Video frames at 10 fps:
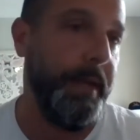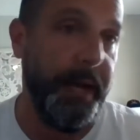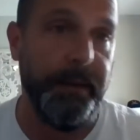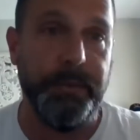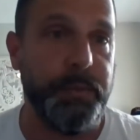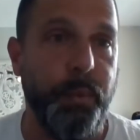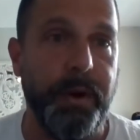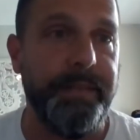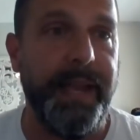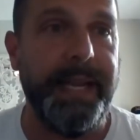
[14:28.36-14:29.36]
I was
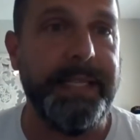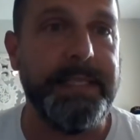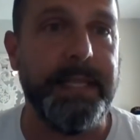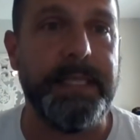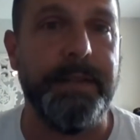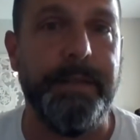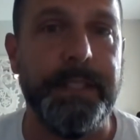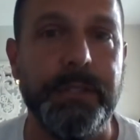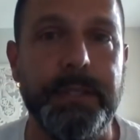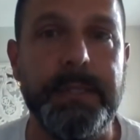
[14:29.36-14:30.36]
one of 86
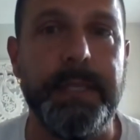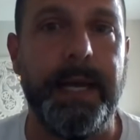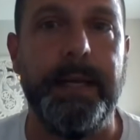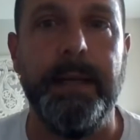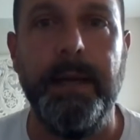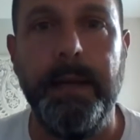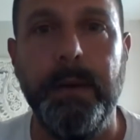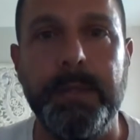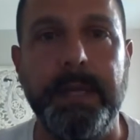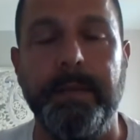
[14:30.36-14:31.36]
officials that
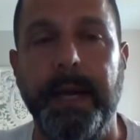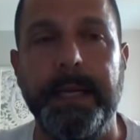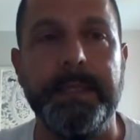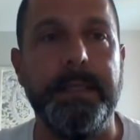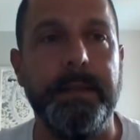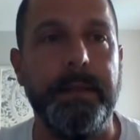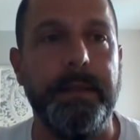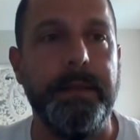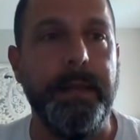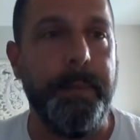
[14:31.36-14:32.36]
was invited
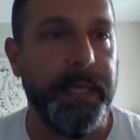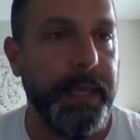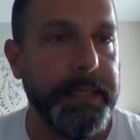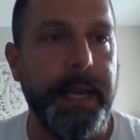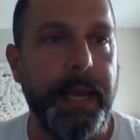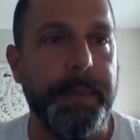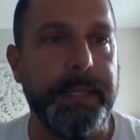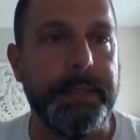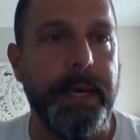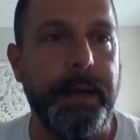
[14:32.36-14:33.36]
to MLS camp at
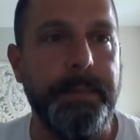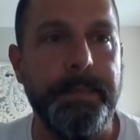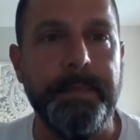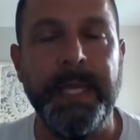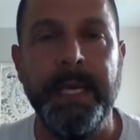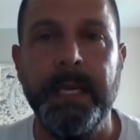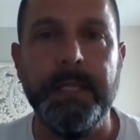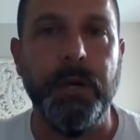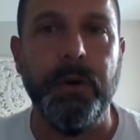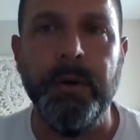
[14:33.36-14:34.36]
the time.
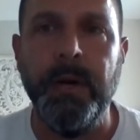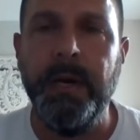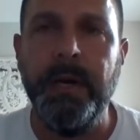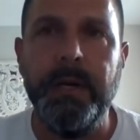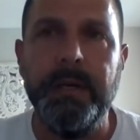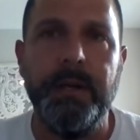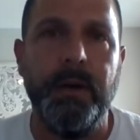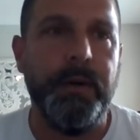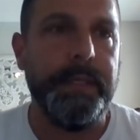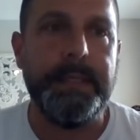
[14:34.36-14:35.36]
So, you
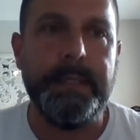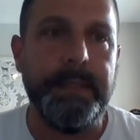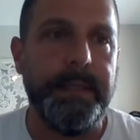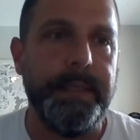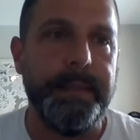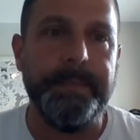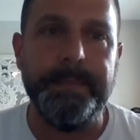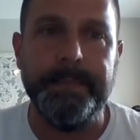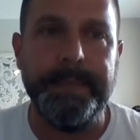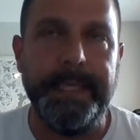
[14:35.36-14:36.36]
know, it's
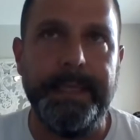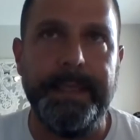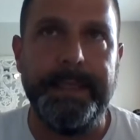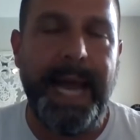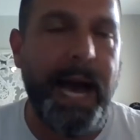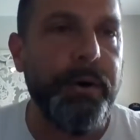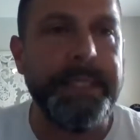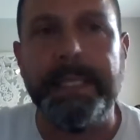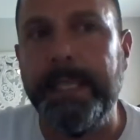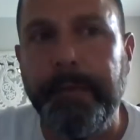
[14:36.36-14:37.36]
now
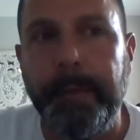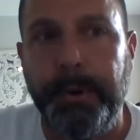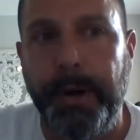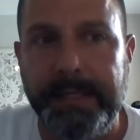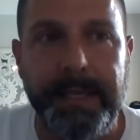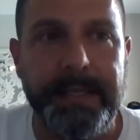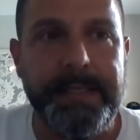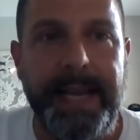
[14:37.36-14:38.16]
it's a different process.